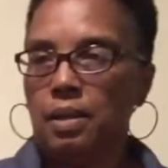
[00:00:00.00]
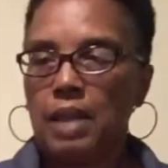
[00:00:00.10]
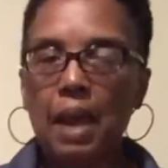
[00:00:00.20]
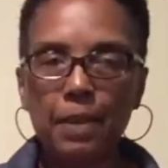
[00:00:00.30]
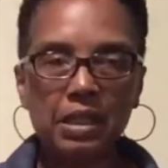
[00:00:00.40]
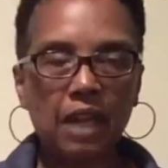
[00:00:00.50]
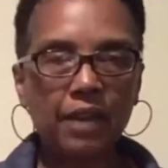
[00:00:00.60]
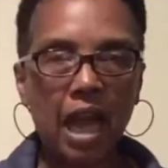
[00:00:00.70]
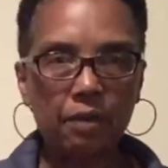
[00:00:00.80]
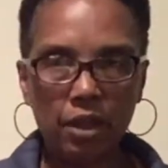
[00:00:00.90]
that means I've
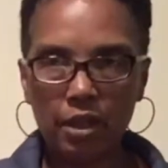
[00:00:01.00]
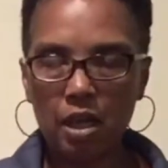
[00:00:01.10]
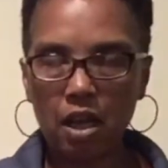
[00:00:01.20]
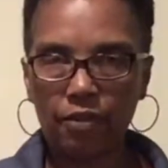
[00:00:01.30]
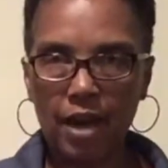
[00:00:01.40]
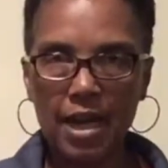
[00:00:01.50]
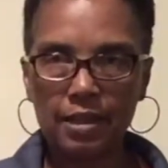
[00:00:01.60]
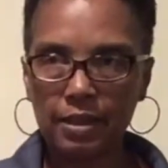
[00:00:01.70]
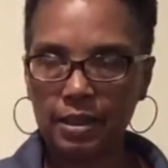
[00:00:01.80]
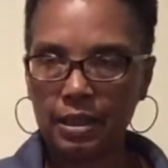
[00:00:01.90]
gotten rid of the
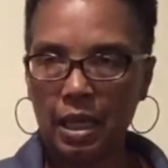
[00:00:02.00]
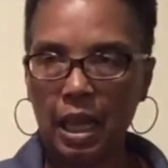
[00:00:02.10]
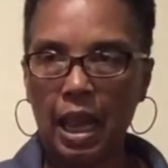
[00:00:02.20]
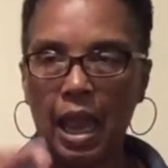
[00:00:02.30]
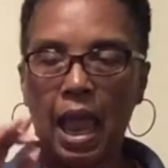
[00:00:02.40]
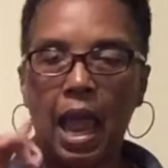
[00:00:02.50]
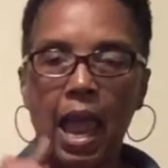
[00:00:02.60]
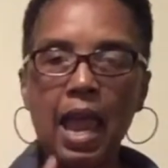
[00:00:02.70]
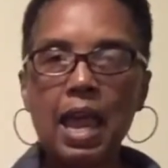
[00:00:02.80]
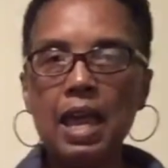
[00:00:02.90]
arthritis.
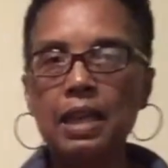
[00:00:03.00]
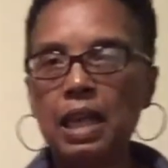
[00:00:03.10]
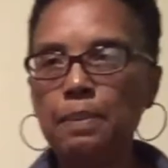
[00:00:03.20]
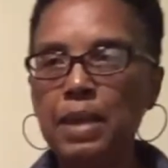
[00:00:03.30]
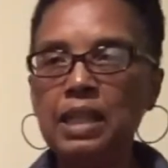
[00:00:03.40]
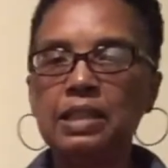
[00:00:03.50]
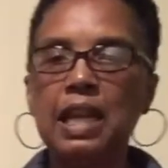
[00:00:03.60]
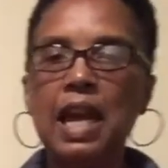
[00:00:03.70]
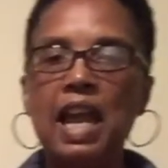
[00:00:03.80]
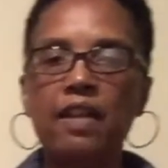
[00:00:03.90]
And it means that
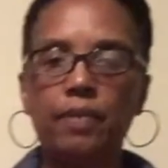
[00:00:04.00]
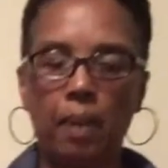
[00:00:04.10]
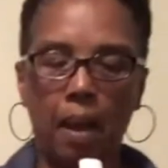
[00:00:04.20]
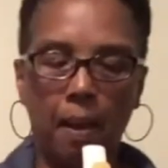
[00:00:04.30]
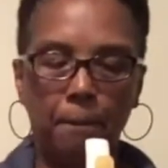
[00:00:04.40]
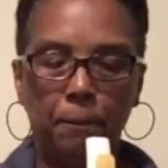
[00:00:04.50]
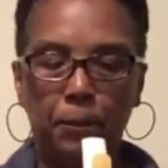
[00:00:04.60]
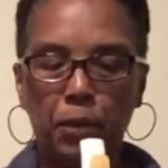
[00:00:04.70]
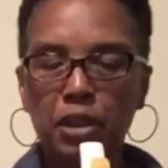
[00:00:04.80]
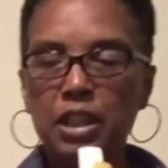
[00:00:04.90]
I have
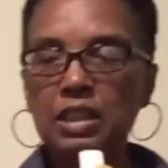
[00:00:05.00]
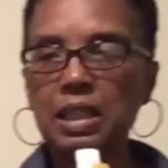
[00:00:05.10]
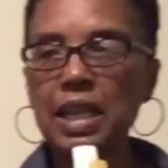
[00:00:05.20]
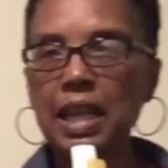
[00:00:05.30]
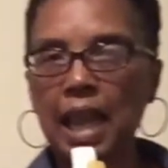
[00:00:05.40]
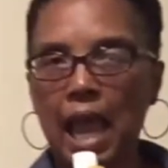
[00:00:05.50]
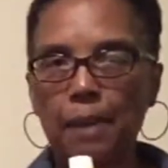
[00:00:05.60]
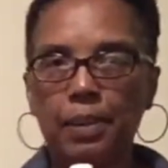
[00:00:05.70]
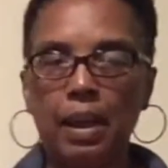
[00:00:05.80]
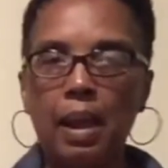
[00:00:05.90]
put this
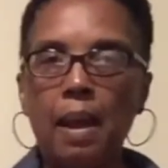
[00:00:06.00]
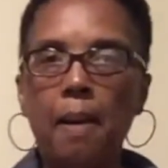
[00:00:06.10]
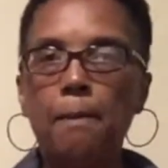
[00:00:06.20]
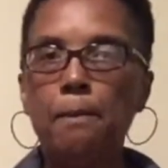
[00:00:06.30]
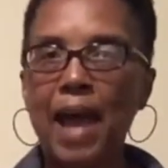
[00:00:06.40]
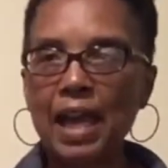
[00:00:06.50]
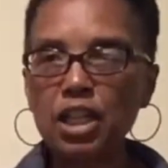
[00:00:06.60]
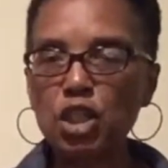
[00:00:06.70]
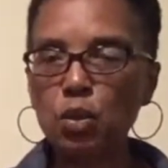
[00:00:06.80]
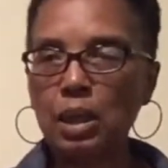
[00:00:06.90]
kneecap back
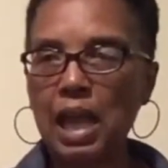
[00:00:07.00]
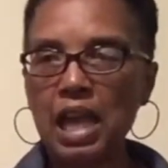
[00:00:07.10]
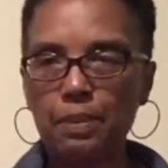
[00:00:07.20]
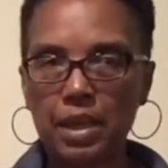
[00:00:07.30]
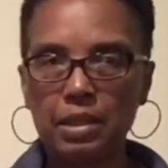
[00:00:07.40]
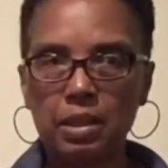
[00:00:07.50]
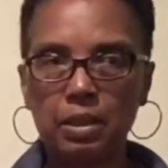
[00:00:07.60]
into alignment